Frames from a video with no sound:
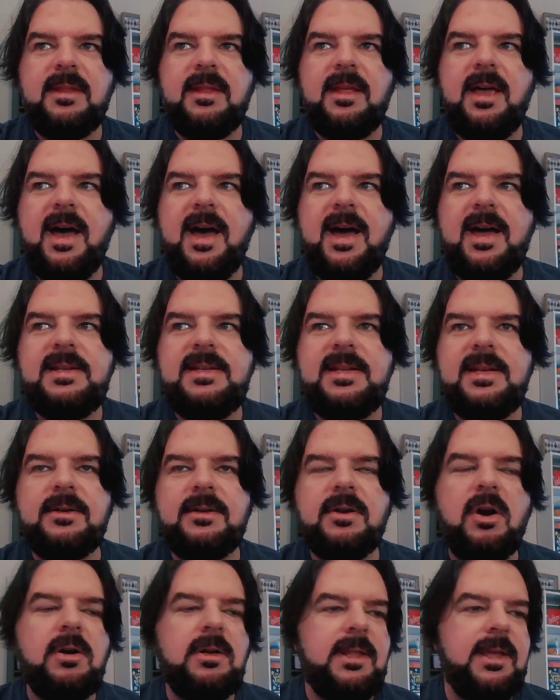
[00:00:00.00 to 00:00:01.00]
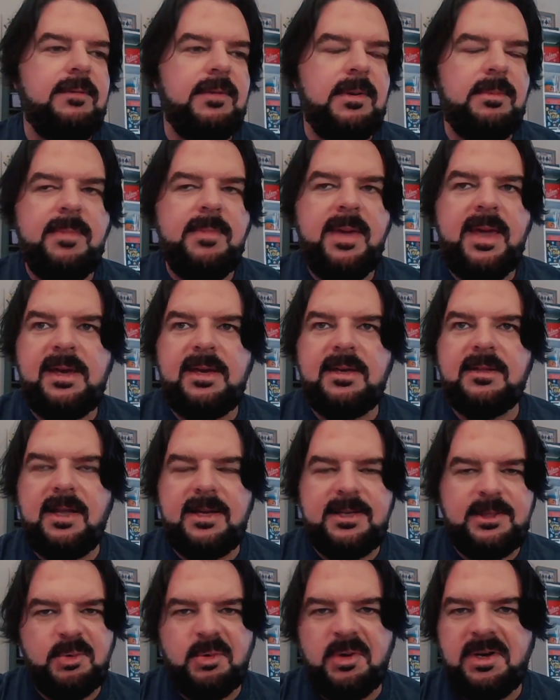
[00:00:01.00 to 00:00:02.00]
I didn't hardly even make
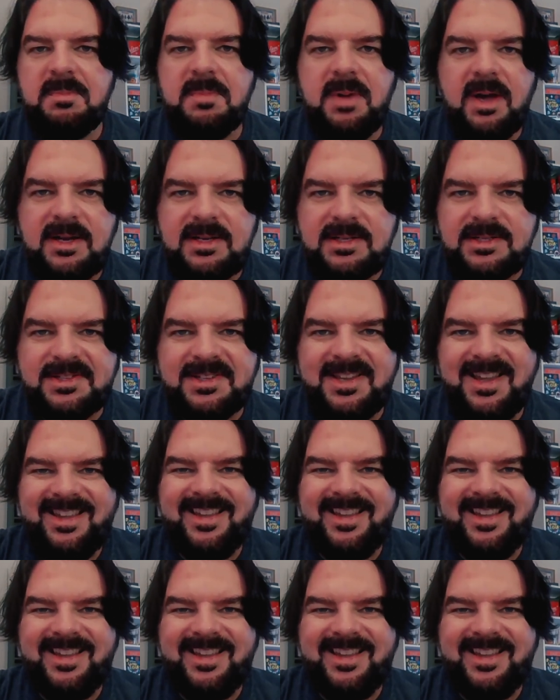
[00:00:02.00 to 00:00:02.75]
like 20 bucks.